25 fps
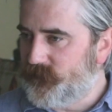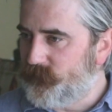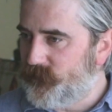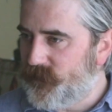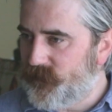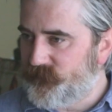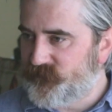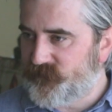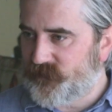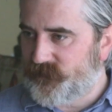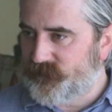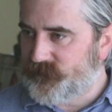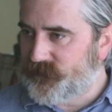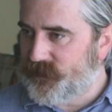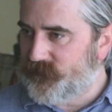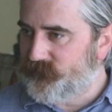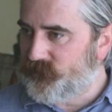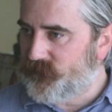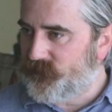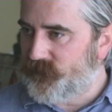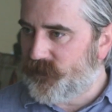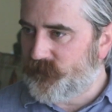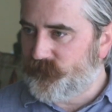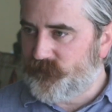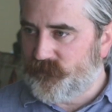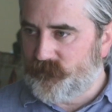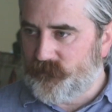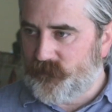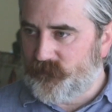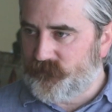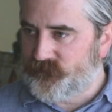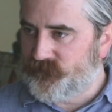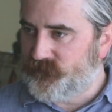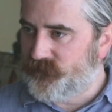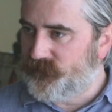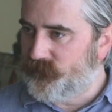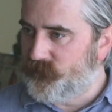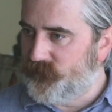website gave it a lot of
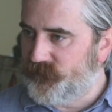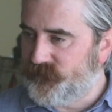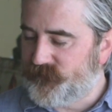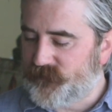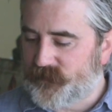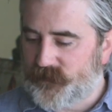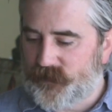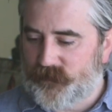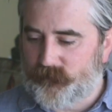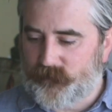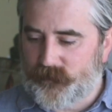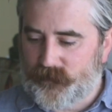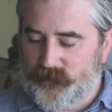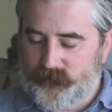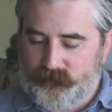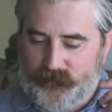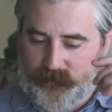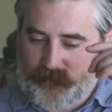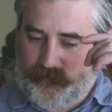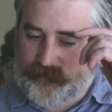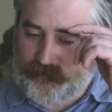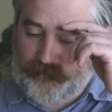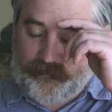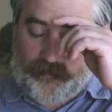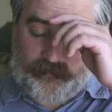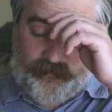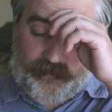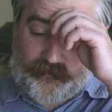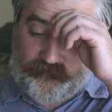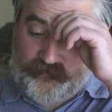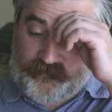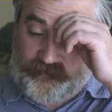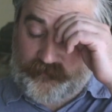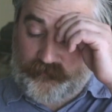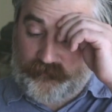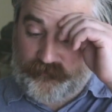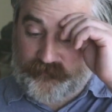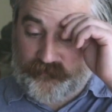promotion the month it came out, and that
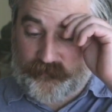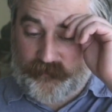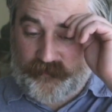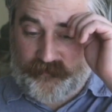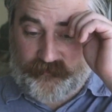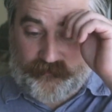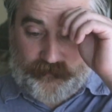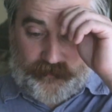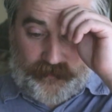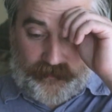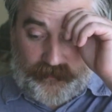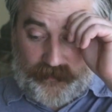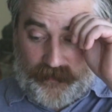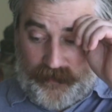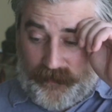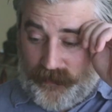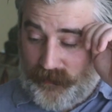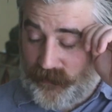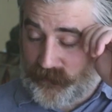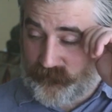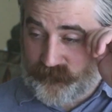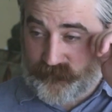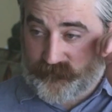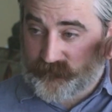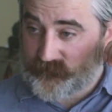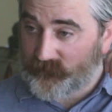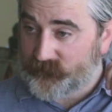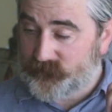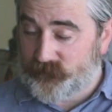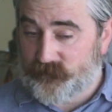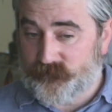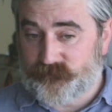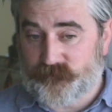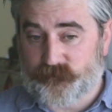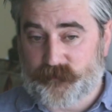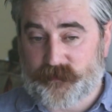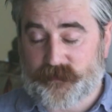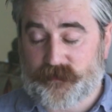was huge for me as well. And it just took
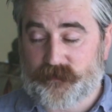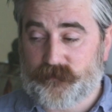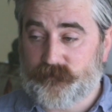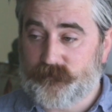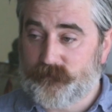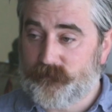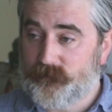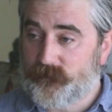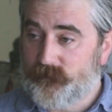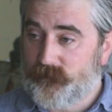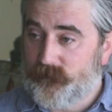off from there.